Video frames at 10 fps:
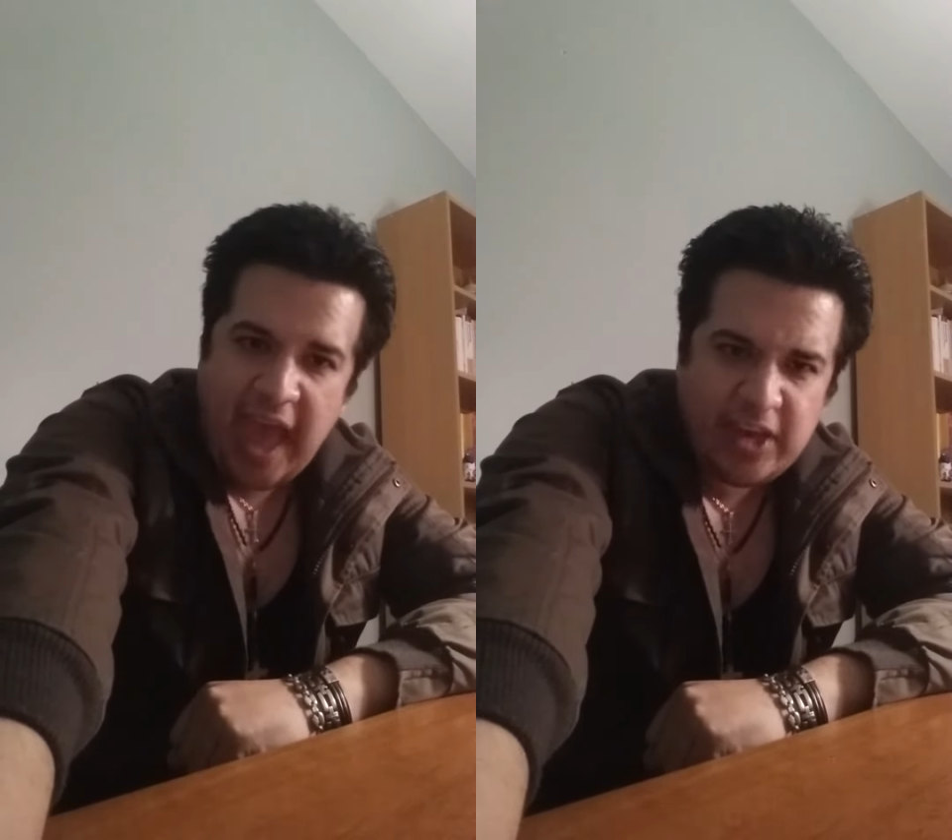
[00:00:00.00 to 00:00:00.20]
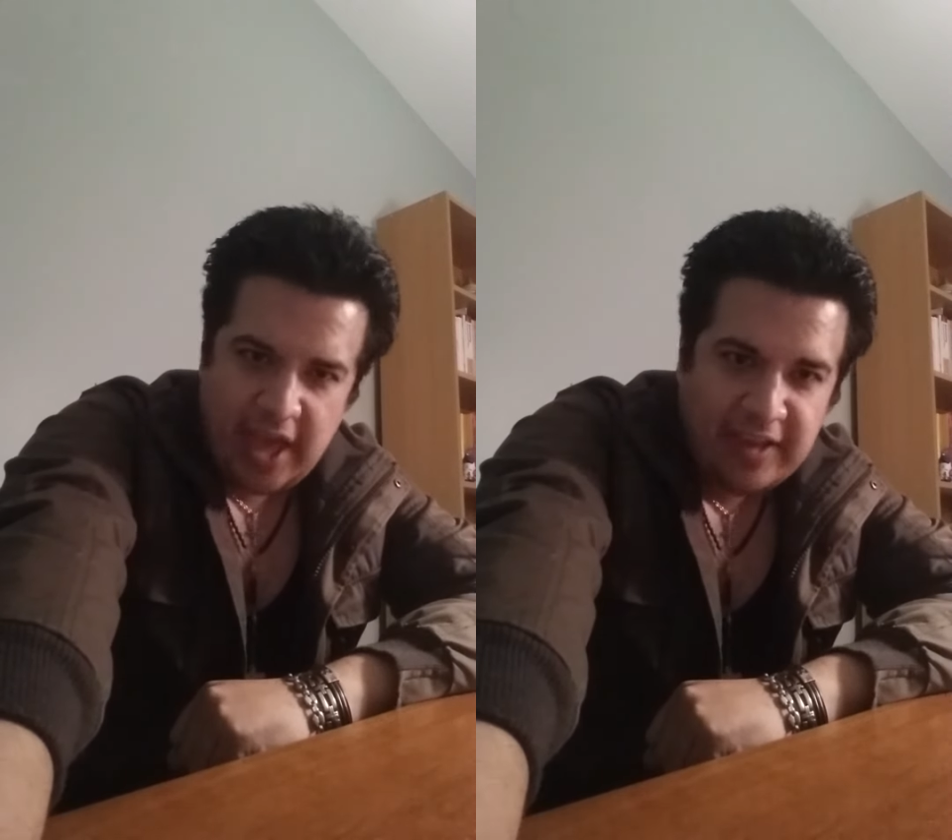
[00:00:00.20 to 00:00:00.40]

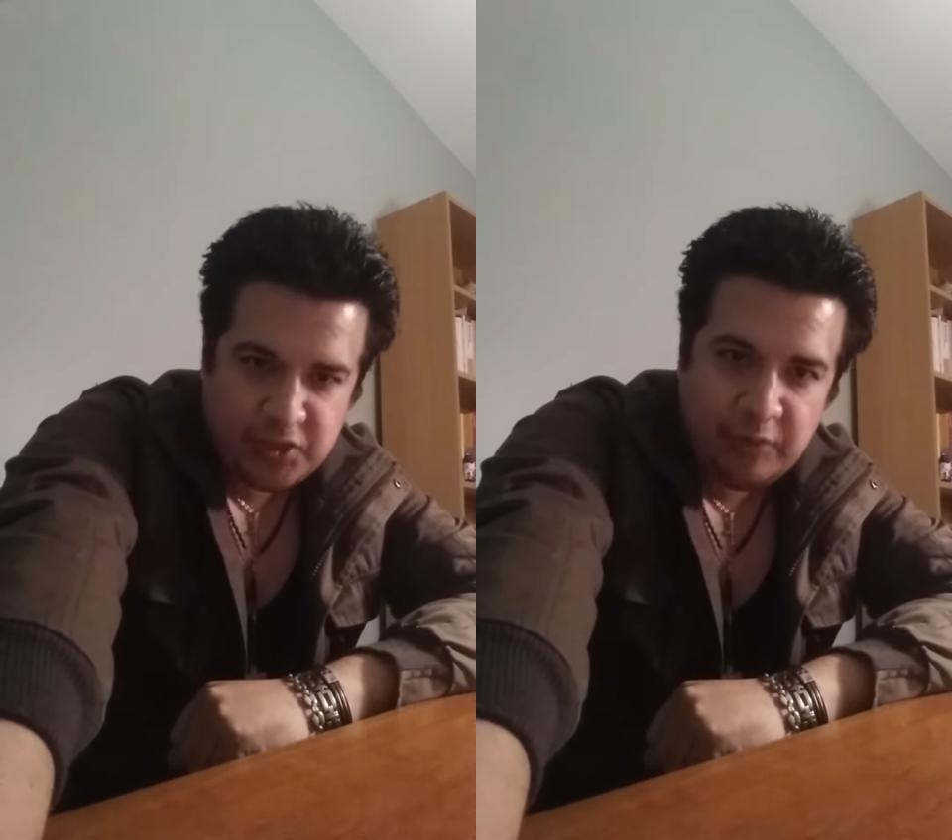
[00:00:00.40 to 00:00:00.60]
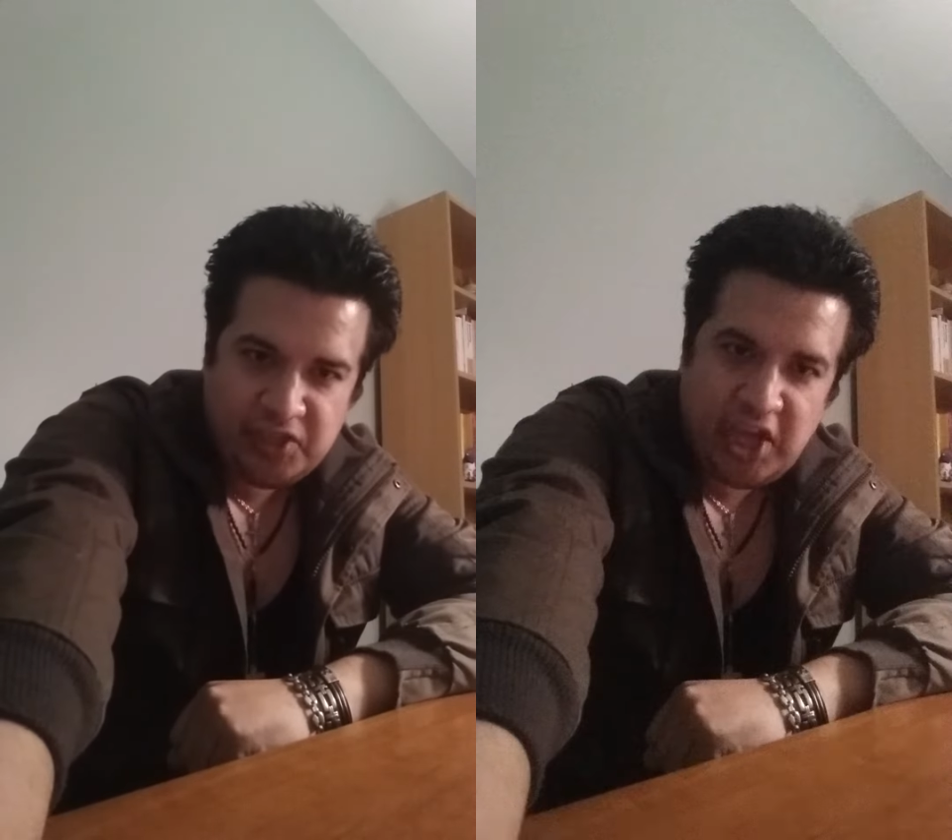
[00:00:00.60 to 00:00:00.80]
and
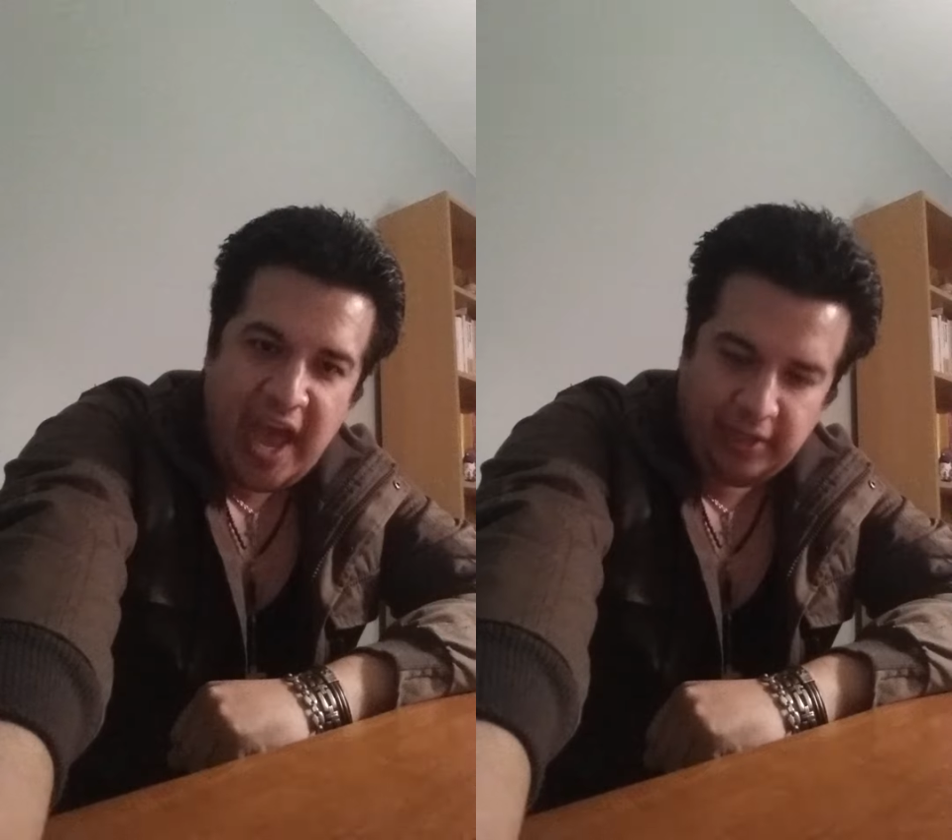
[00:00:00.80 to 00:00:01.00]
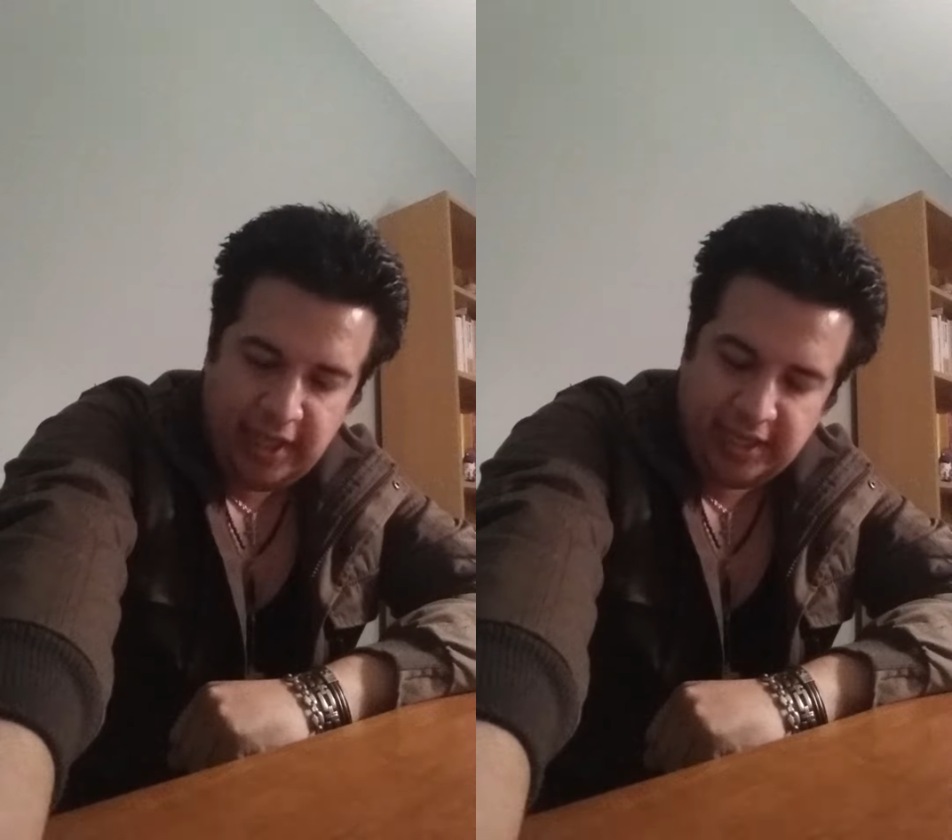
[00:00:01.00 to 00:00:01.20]
yes, you've
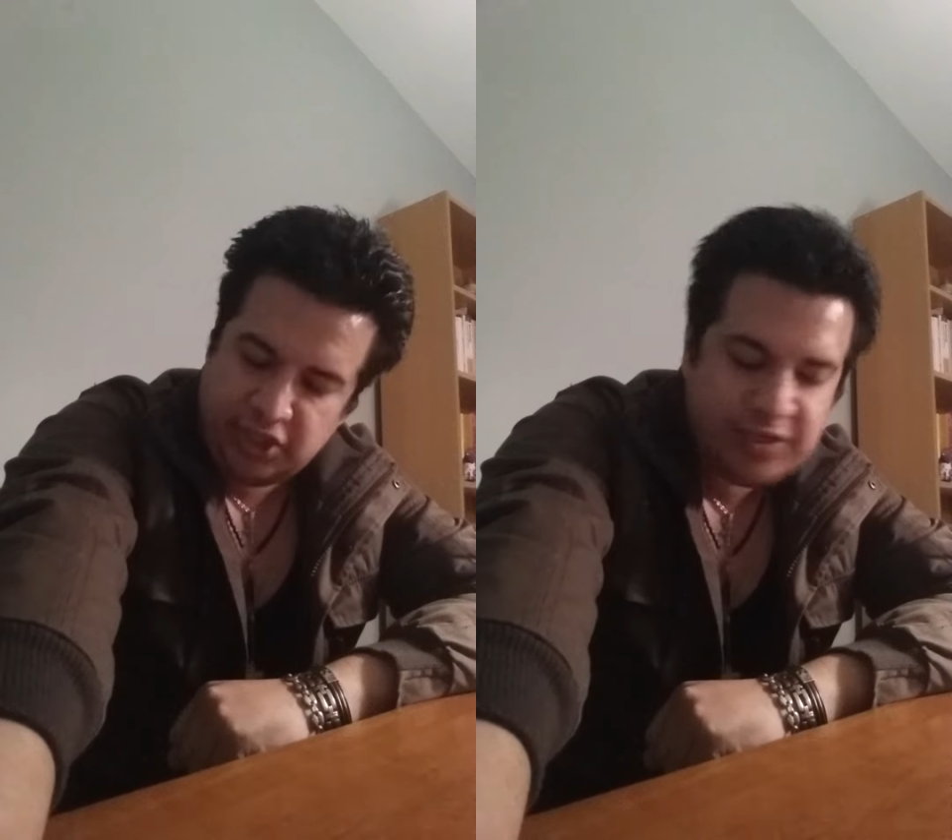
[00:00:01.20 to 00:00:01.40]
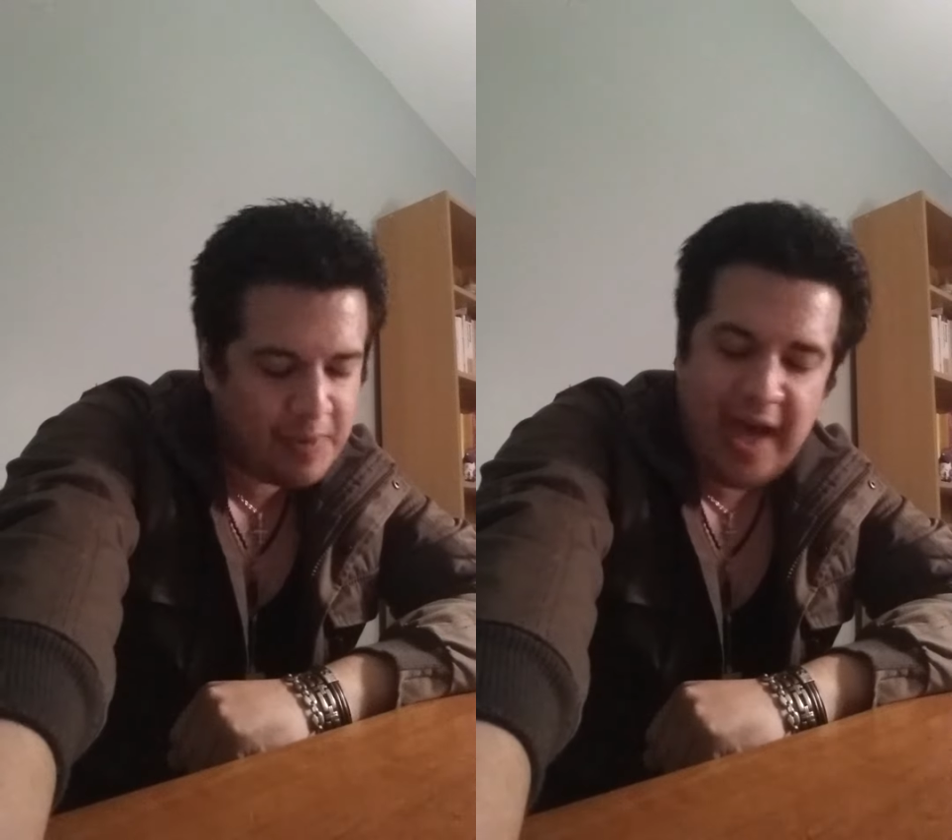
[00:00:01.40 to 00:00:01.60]

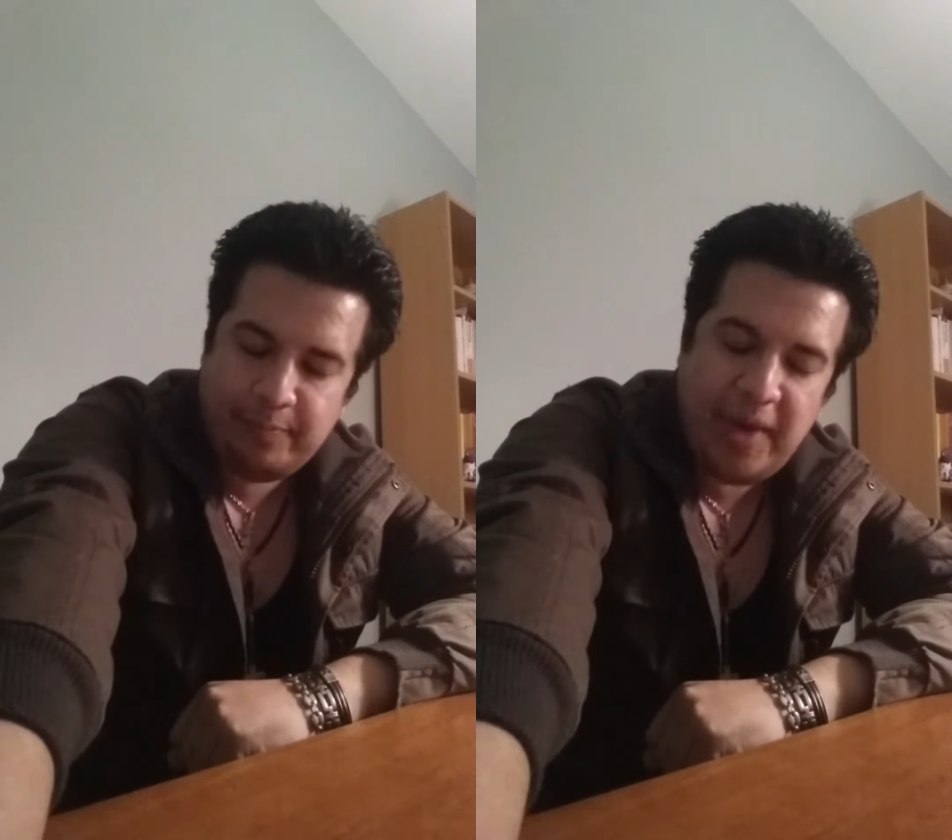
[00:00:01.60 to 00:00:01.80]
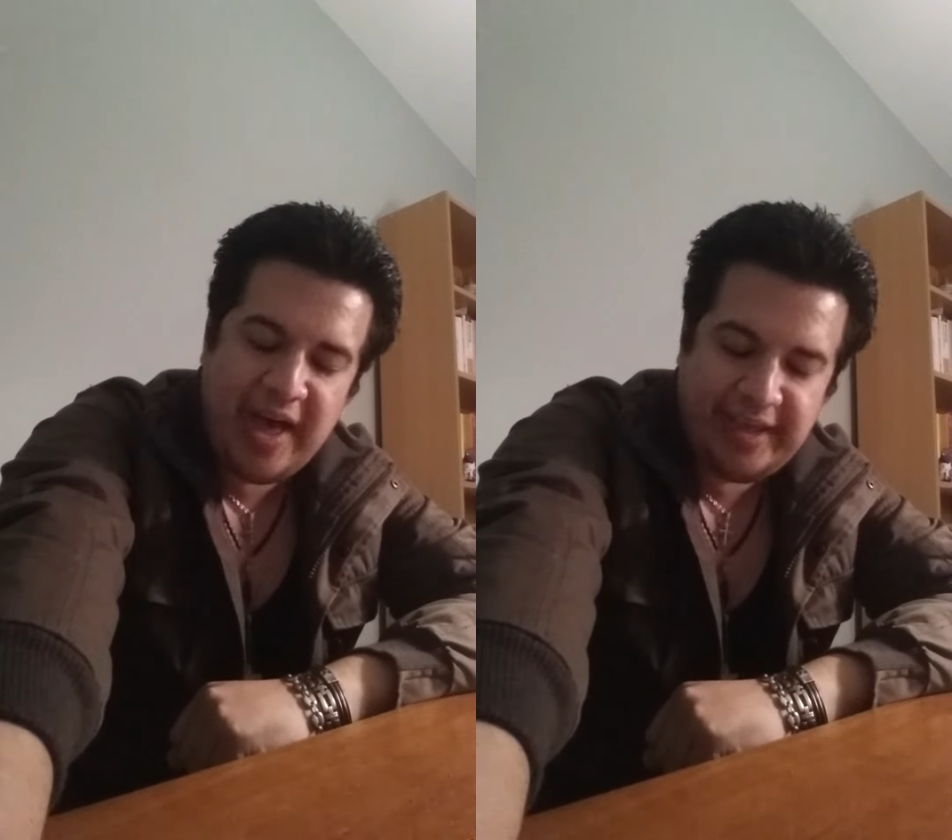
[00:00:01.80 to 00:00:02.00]
challenged my
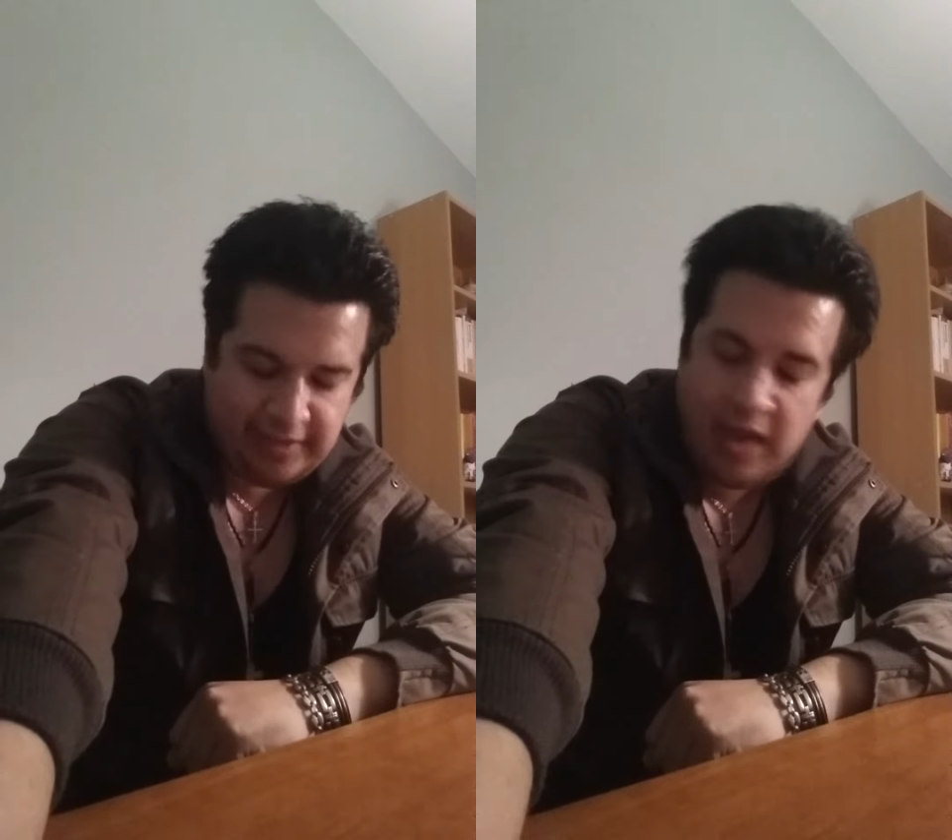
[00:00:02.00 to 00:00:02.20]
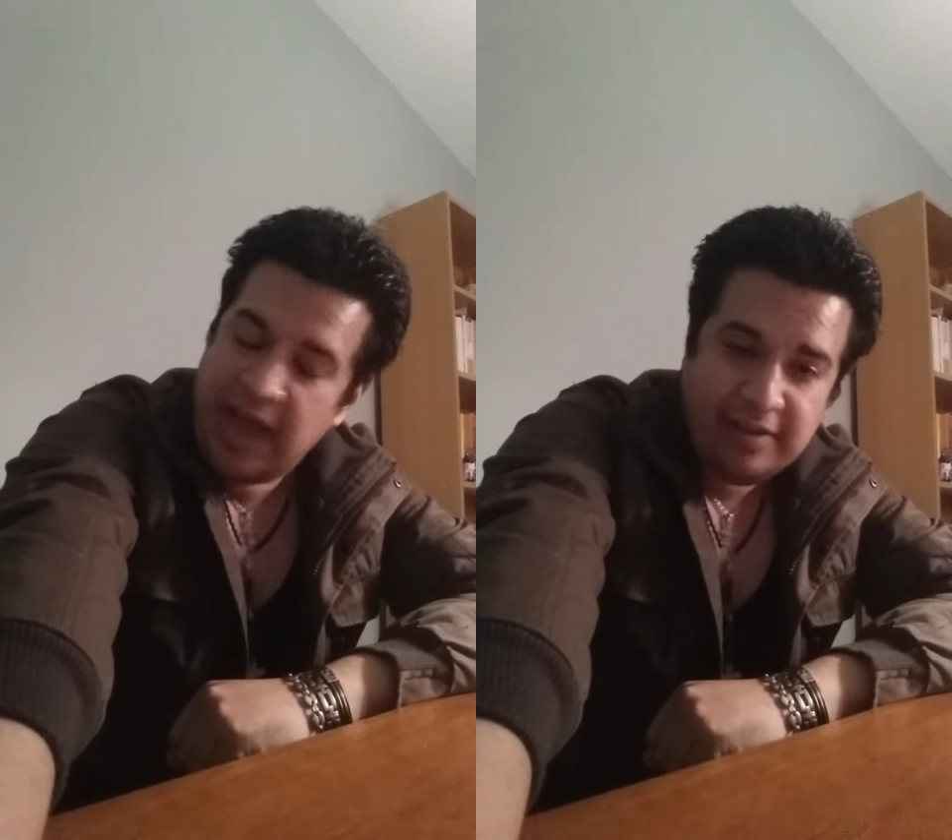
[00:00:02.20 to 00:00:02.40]
mind.